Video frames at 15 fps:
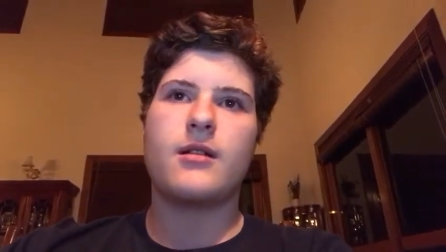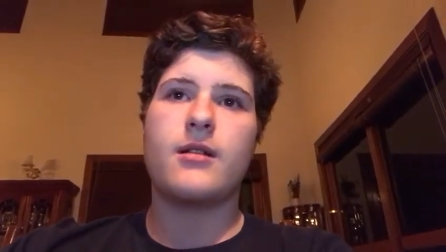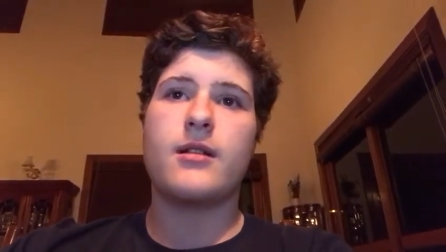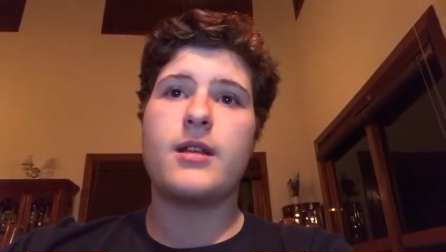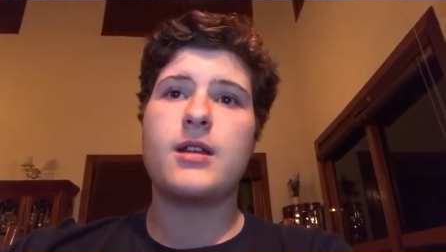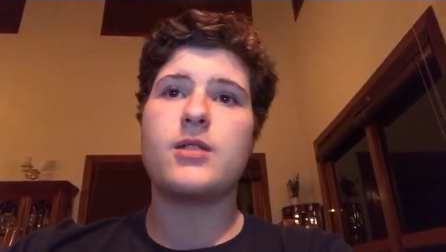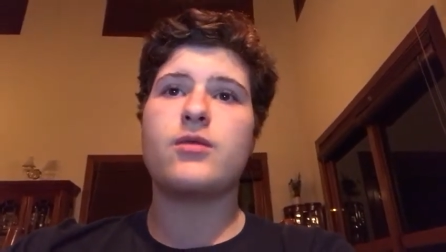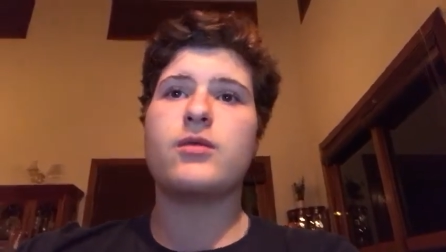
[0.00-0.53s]

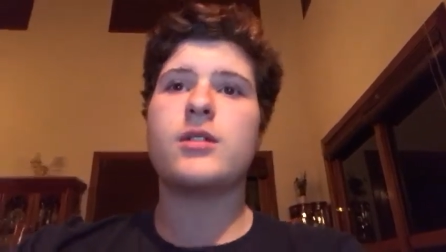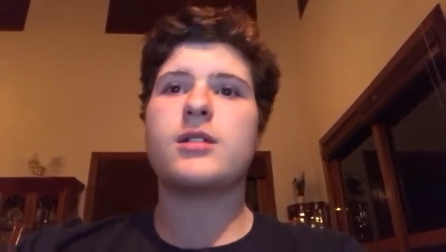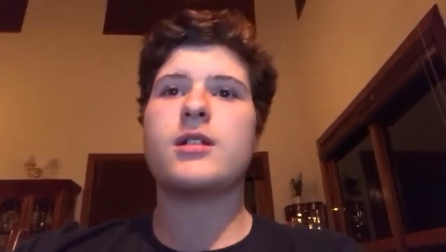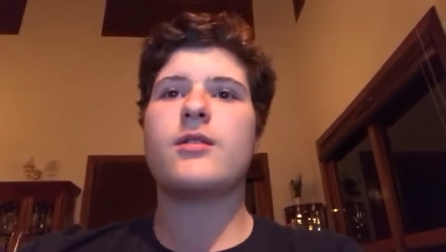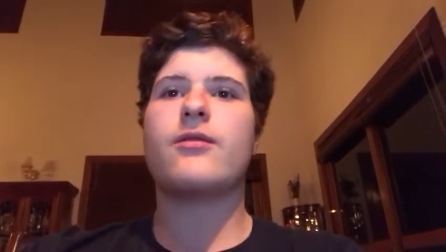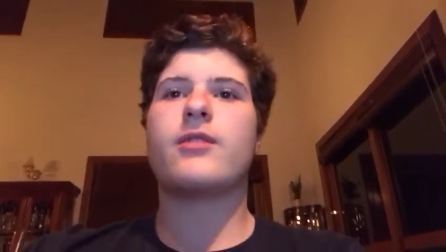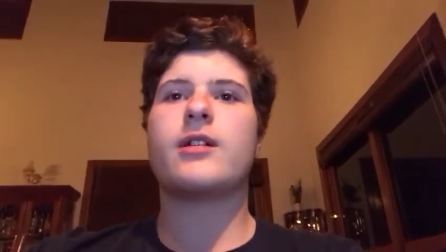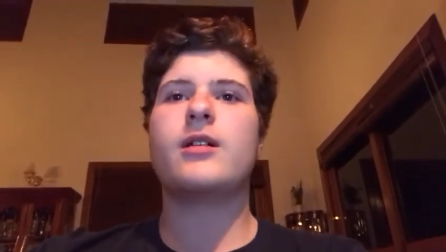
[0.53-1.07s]
This was
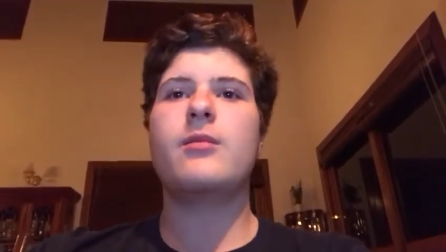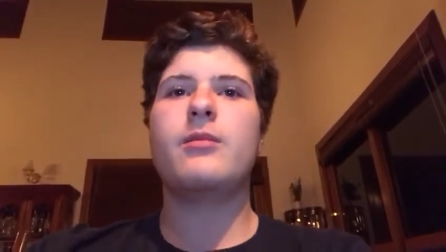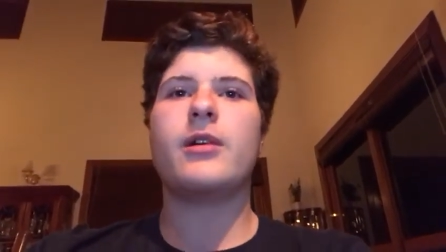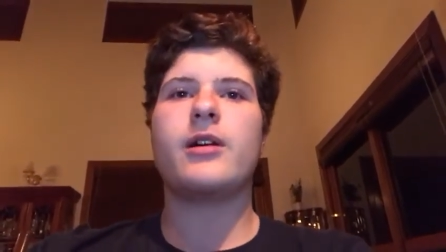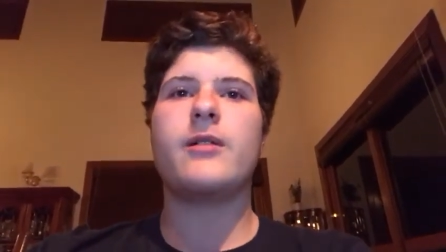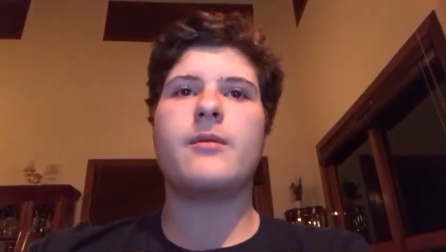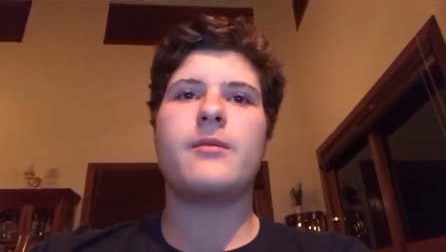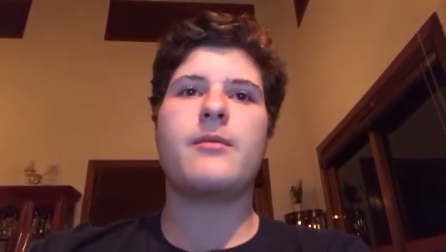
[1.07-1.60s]
inferred
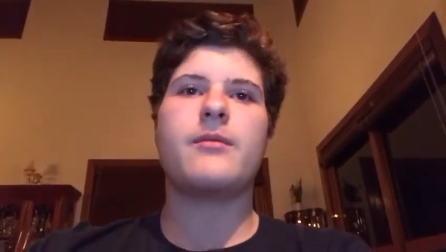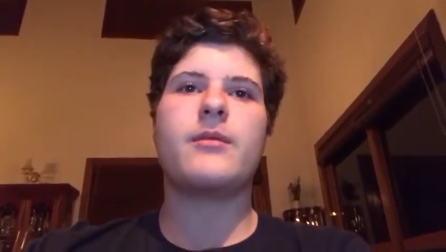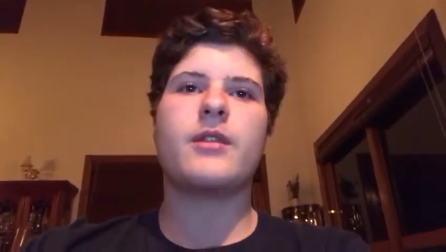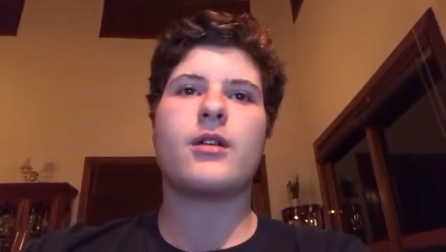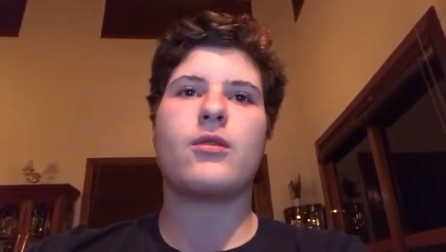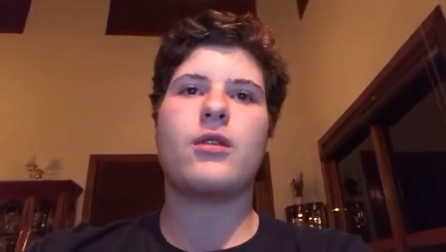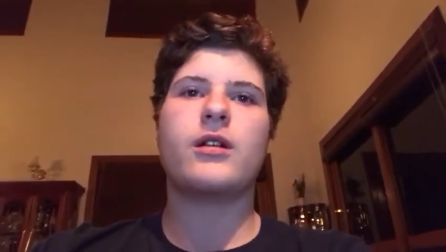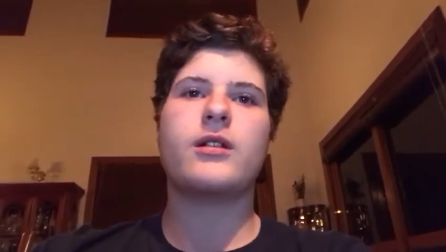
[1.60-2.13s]
by
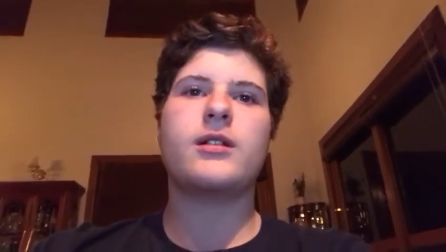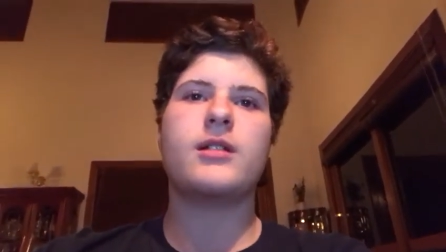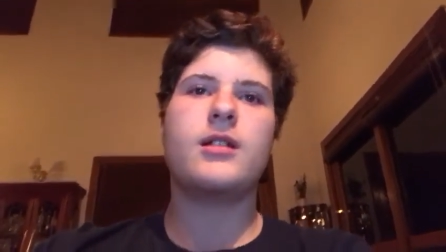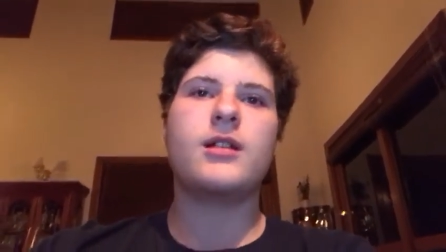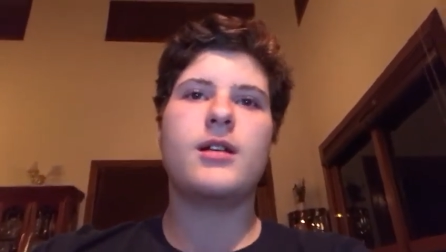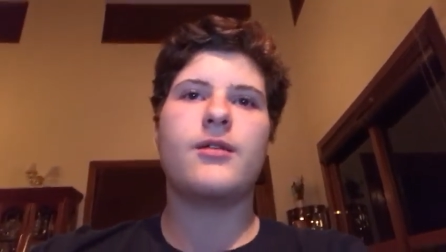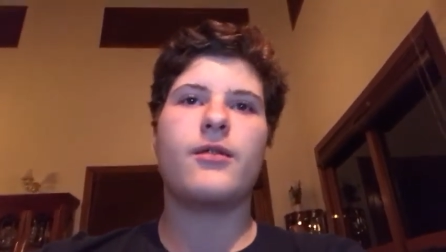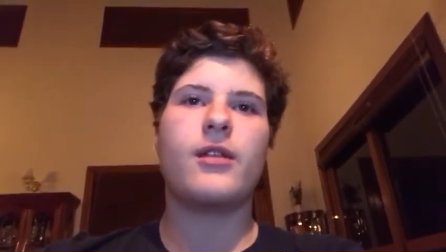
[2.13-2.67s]
the
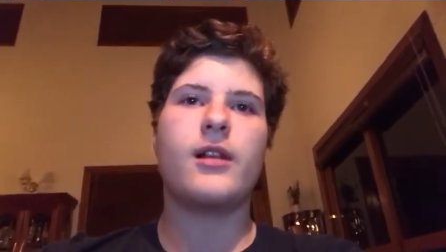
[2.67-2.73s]
quantity of